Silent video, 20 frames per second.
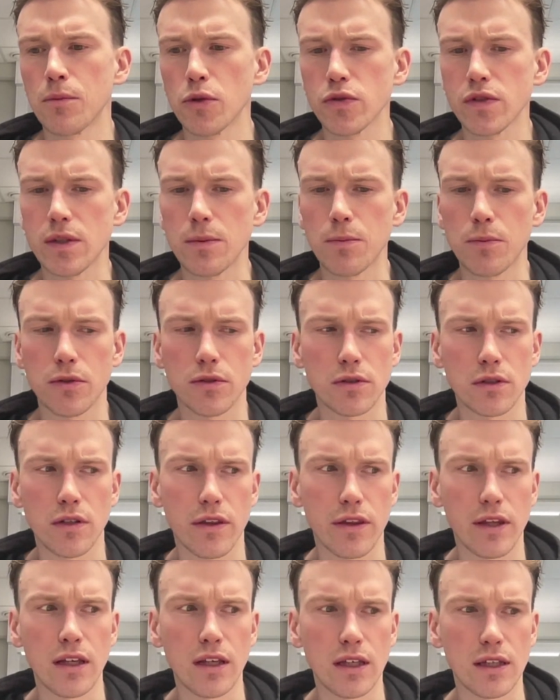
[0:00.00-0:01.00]
most important
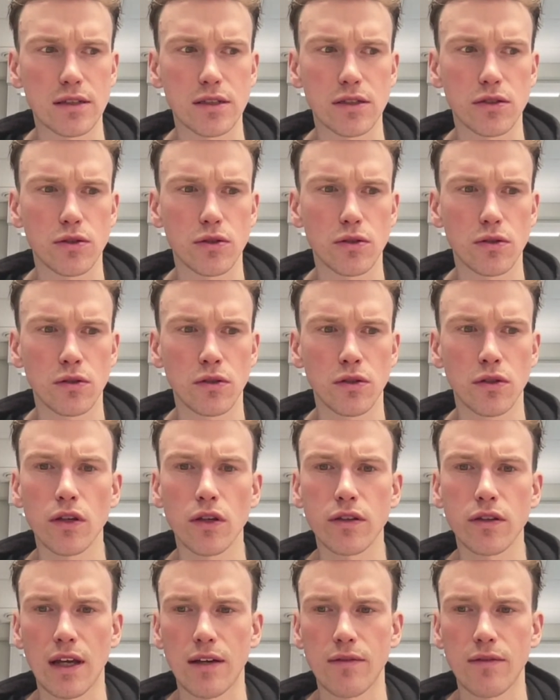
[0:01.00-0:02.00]
thing is to
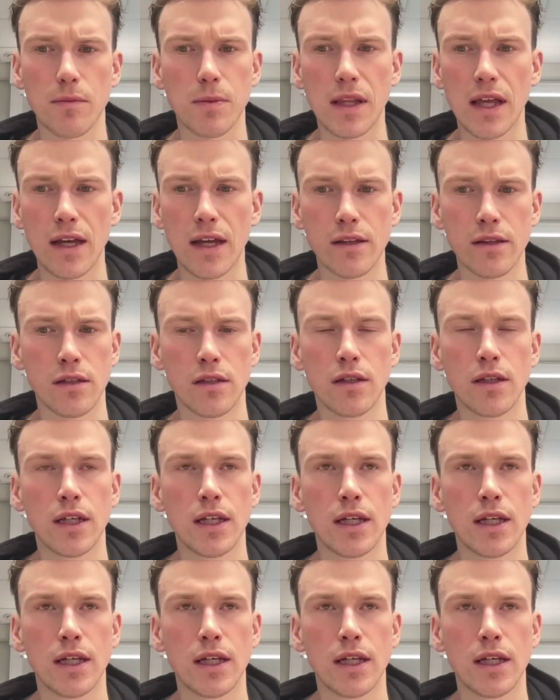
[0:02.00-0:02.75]
not have a plan,